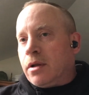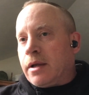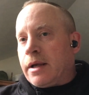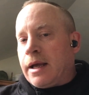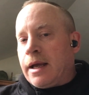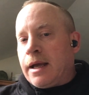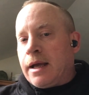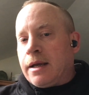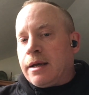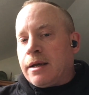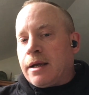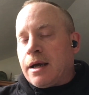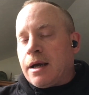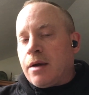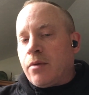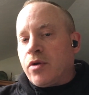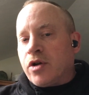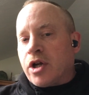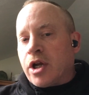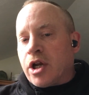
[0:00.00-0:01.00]
And uh,
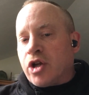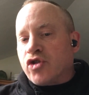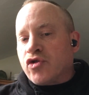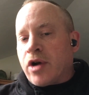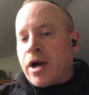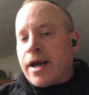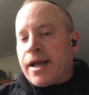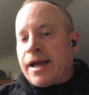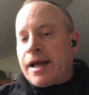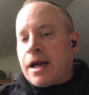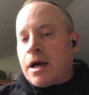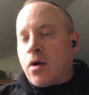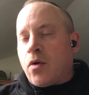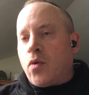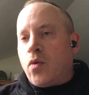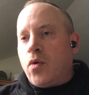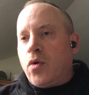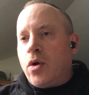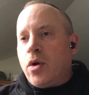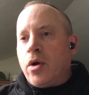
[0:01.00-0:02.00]
we're going to try to get out
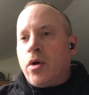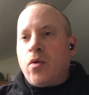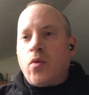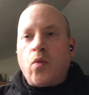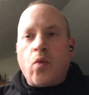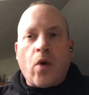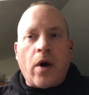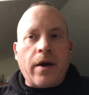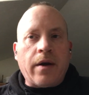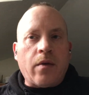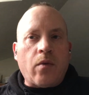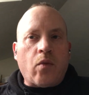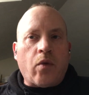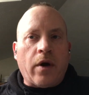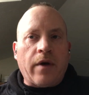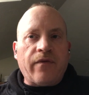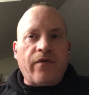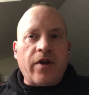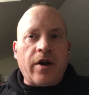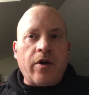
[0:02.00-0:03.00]
one,
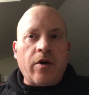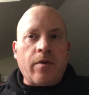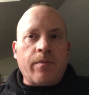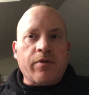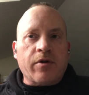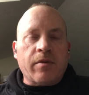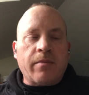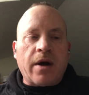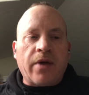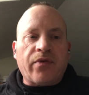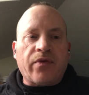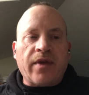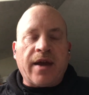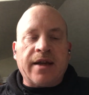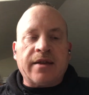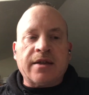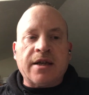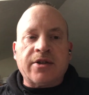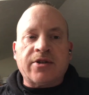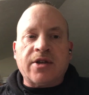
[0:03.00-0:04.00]
one video per month
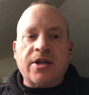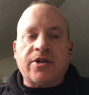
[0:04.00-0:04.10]
like this.